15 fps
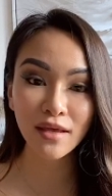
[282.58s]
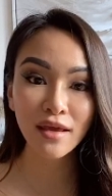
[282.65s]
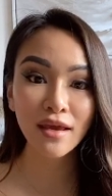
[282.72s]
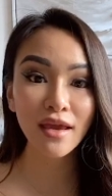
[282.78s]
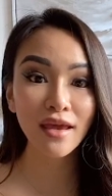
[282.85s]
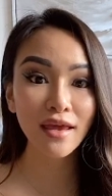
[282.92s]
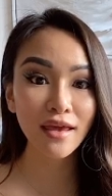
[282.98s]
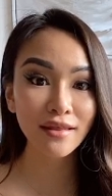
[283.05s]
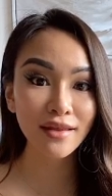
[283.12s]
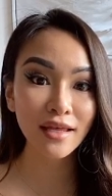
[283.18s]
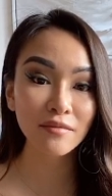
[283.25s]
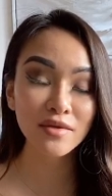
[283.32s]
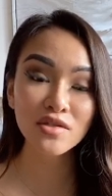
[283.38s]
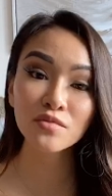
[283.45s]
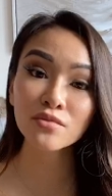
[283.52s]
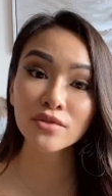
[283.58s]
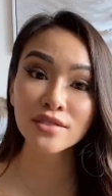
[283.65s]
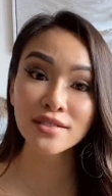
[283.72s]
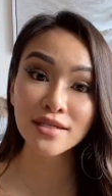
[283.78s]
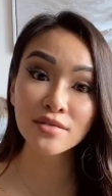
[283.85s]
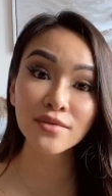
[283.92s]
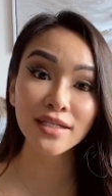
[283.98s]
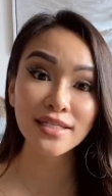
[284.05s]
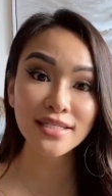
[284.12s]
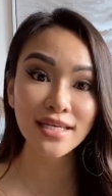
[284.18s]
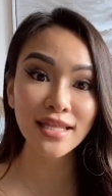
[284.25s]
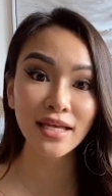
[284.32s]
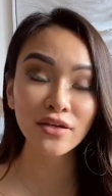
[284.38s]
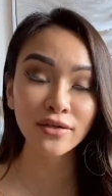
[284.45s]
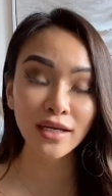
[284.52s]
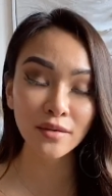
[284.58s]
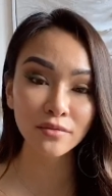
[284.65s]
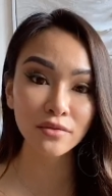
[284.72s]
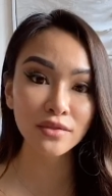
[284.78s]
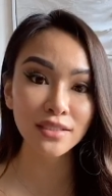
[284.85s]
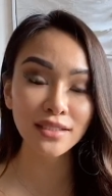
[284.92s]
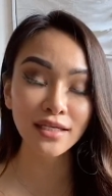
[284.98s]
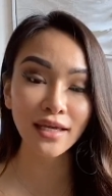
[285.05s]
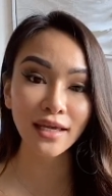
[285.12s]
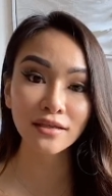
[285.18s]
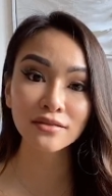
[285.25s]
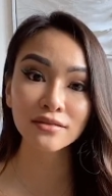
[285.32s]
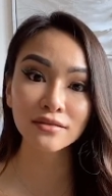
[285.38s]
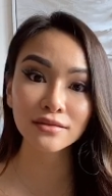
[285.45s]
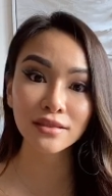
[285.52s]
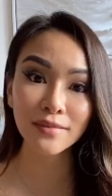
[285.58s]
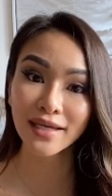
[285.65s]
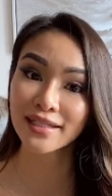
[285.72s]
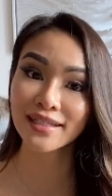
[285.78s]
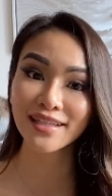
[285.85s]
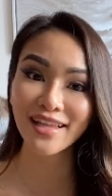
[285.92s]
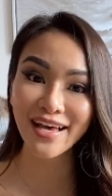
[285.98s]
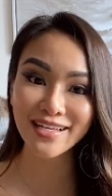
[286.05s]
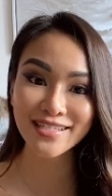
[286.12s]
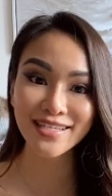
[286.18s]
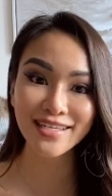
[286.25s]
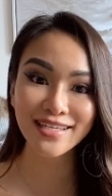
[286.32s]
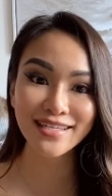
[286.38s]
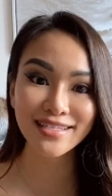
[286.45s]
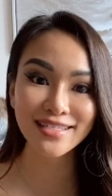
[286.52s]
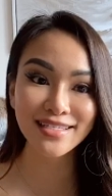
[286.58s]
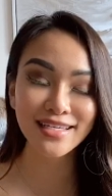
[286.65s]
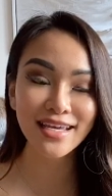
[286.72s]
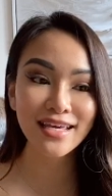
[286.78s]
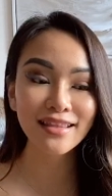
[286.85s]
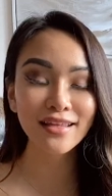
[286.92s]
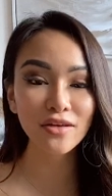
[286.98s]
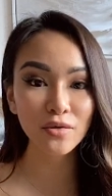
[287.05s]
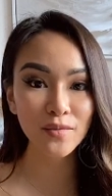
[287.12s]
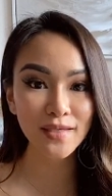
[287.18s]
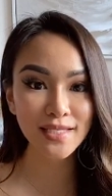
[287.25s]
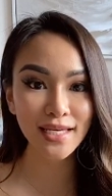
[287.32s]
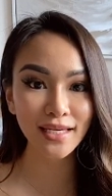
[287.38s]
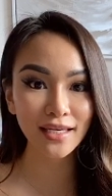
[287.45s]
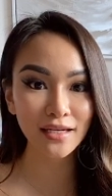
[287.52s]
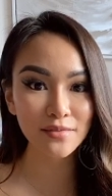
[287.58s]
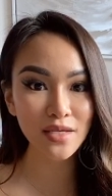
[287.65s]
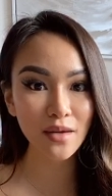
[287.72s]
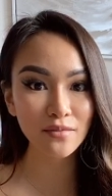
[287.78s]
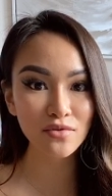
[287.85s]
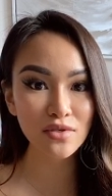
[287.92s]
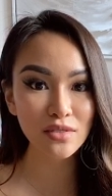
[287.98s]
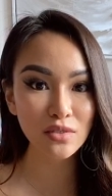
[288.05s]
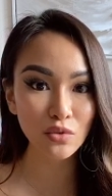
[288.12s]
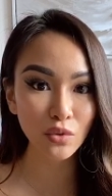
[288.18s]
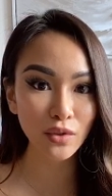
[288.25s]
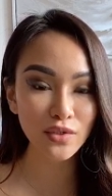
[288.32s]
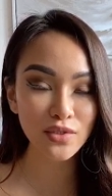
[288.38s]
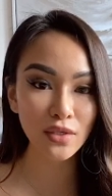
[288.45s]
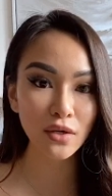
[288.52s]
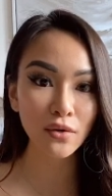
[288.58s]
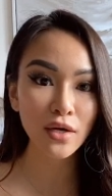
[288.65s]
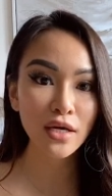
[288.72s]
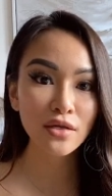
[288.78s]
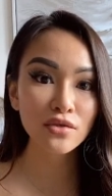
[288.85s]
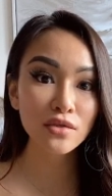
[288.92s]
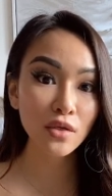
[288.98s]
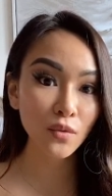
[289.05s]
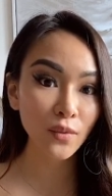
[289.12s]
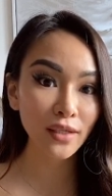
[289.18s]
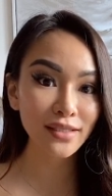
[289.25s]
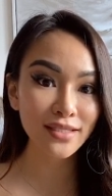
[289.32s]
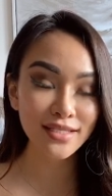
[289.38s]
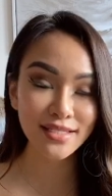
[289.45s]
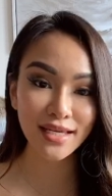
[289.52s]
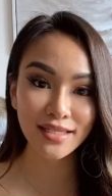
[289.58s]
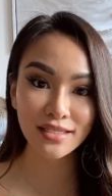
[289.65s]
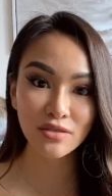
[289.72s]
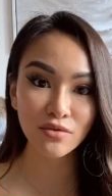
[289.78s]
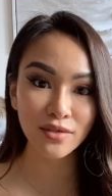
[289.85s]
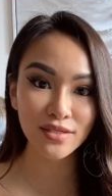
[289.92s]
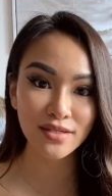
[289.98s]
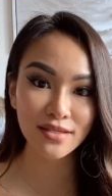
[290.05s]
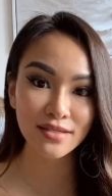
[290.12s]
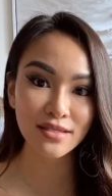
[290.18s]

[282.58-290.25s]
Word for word: and the admission boards does want to see that you're able to handle demanding classes that you'll be taking in optometry school. So doing well in the science courses